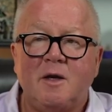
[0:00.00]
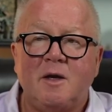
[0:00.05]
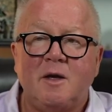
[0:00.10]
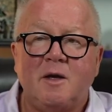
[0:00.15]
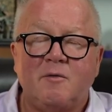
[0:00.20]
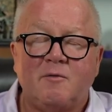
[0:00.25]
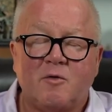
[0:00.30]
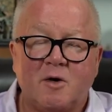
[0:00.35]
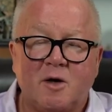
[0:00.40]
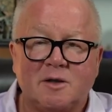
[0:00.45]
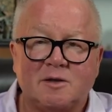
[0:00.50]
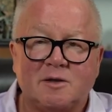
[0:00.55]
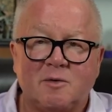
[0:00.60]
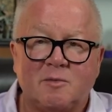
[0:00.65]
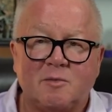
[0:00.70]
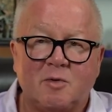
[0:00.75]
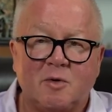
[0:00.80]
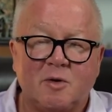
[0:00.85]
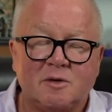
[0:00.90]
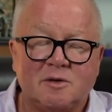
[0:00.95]

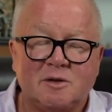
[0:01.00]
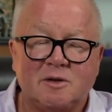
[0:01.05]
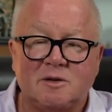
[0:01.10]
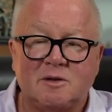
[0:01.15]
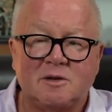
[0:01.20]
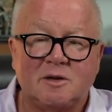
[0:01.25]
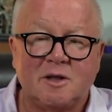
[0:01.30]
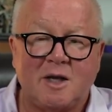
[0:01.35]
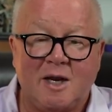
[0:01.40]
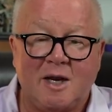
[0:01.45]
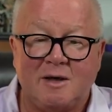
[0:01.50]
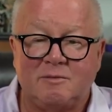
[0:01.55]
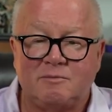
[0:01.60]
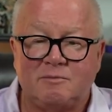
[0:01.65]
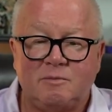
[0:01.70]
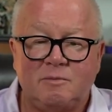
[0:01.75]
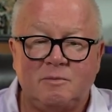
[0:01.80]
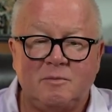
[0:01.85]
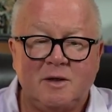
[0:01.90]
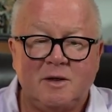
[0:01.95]
osteoporosis.
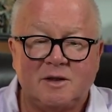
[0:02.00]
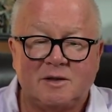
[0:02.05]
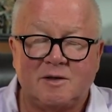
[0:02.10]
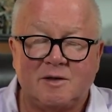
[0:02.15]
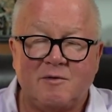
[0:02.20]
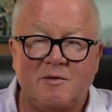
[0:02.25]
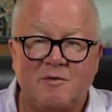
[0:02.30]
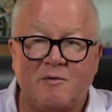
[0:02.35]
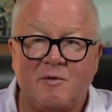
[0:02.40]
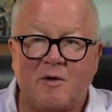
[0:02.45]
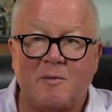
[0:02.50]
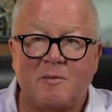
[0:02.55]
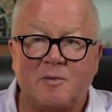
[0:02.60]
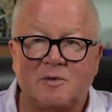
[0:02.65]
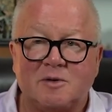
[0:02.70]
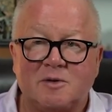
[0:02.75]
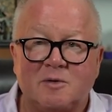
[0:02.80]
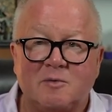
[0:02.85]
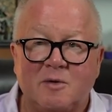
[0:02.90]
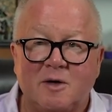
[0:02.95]

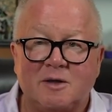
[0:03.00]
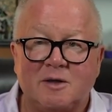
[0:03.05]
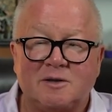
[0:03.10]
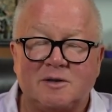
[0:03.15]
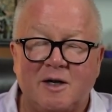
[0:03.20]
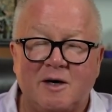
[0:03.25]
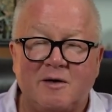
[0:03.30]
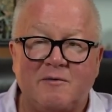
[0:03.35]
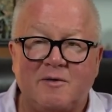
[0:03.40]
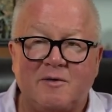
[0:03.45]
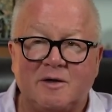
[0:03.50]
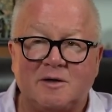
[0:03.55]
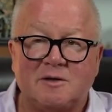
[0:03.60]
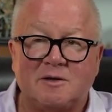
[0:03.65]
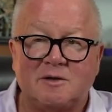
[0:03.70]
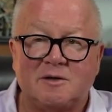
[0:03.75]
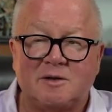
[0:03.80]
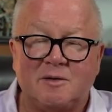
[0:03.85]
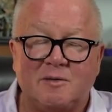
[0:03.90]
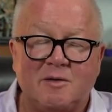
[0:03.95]
75% rate of side effects on
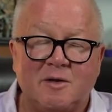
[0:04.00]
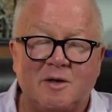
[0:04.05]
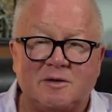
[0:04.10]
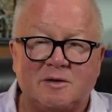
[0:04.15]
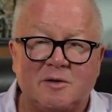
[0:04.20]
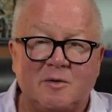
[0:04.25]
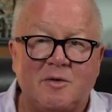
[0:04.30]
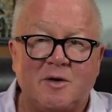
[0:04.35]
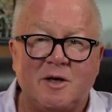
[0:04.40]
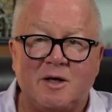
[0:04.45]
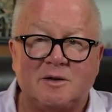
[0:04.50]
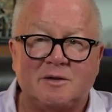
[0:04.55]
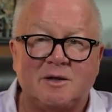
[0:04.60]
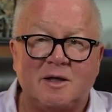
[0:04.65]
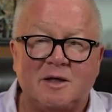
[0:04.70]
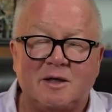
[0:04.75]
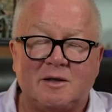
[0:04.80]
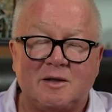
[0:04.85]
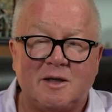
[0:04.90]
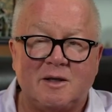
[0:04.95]
some of those. I would not
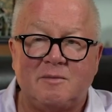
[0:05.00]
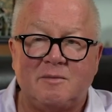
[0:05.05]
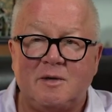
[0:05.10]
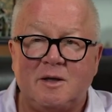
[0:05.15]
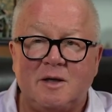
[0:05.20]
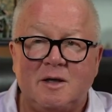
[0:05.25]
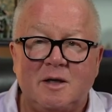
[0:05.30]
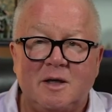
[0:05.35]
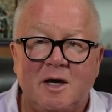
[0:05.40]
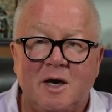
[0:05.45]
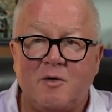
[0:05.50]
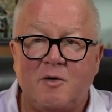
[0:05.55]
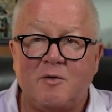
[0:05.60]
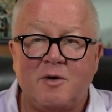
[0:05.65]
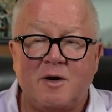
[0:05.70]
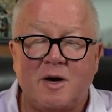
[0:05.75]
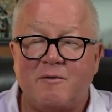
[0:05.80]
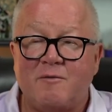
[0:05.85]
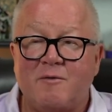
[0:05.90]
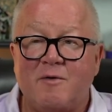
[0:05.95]
take them.
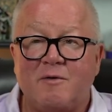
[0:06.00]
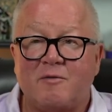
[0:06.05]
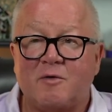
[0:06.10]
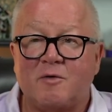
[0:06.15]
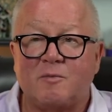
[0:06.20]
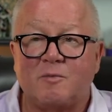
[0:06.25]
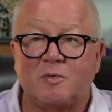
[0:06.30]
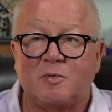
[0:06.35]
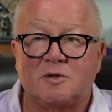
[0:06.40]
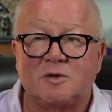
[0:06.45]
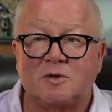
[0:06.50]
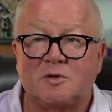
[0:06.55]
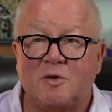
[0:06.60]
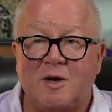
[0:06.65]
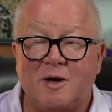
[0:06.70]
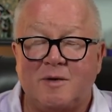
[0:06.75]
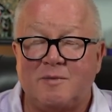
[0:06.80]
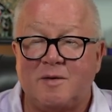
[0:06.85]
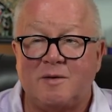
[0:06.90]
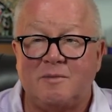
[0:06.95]
I've never
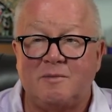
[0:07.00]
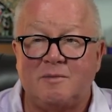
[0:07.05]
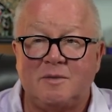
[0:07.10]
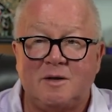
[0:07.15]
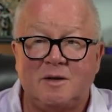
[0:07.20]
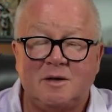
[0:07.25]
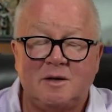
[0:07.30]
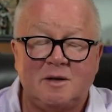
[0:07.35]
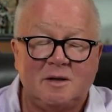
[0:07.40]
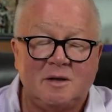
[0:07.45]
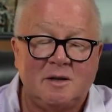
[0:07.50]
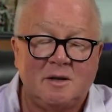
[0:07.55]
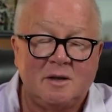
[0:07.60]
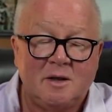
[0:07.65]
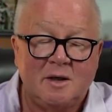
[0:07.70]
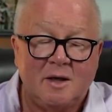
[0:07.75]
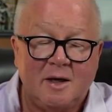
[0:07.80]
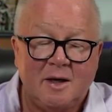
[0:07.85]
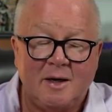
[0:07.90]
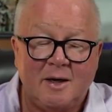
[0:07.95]
prescribed them.
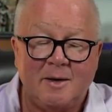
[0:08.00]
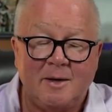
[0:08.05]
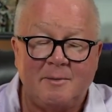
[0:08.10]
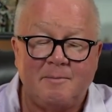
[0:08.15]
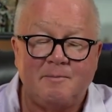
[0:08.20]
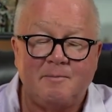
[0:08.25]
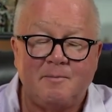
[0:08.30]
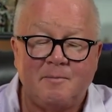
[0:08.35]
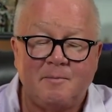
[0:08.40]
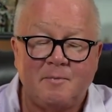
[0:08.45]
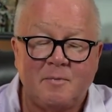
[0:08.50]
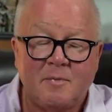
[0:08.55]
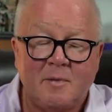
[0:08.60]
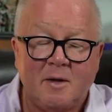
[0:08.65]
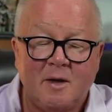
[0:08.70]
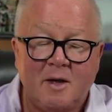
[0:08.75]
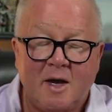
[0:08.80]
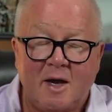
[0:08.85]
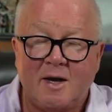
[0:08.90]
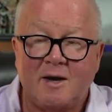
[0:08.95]
I
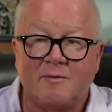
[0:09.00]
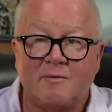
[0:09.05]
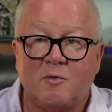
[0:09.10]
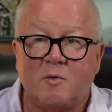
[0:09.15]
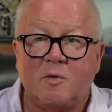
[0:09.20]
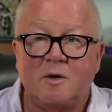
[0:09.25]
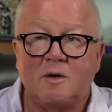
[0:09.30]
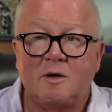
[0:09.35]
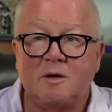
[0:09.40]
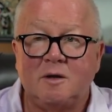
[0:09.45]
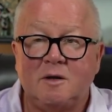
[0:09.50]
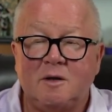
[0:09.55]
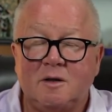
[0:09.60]
never will.